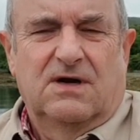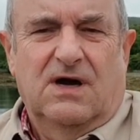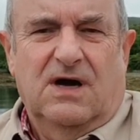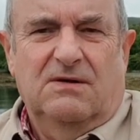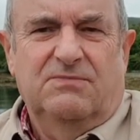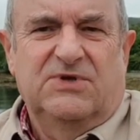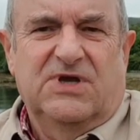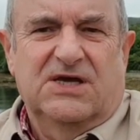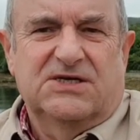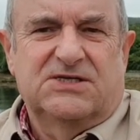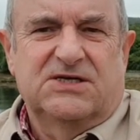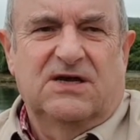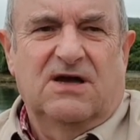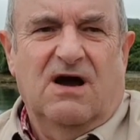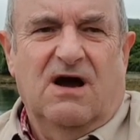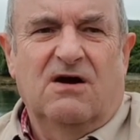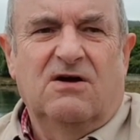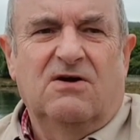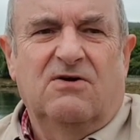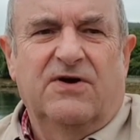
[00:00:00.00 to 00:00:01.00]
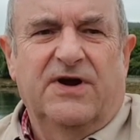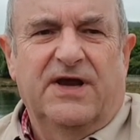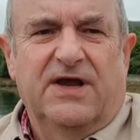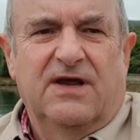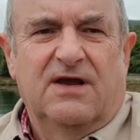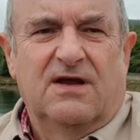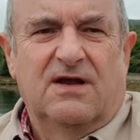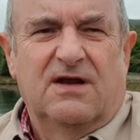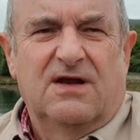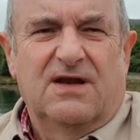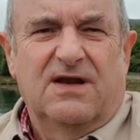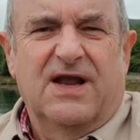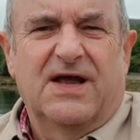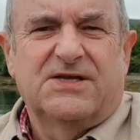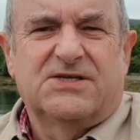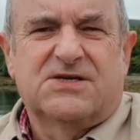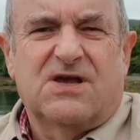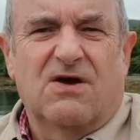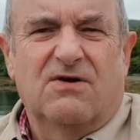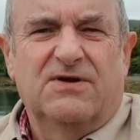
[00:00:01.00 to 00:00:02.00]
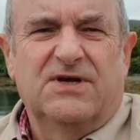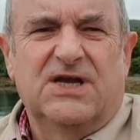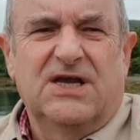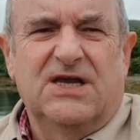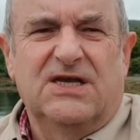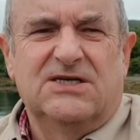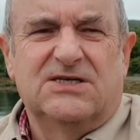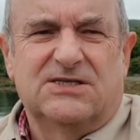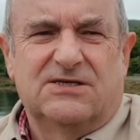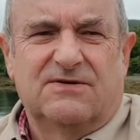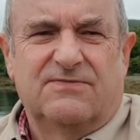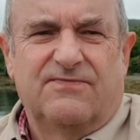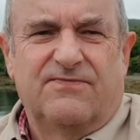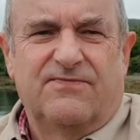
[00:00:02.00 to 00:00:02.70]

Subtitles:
I'm getting hungry. Let's go and eat.